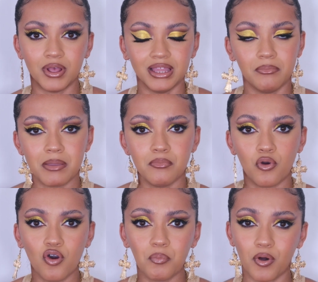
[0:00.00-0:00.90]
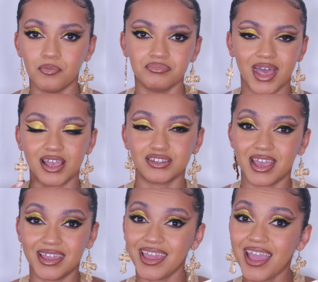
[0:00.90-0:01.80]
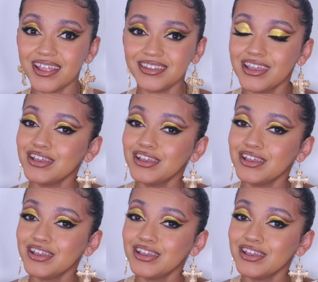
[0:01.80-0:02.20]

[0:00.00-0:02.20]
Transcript: little bit more, but that's again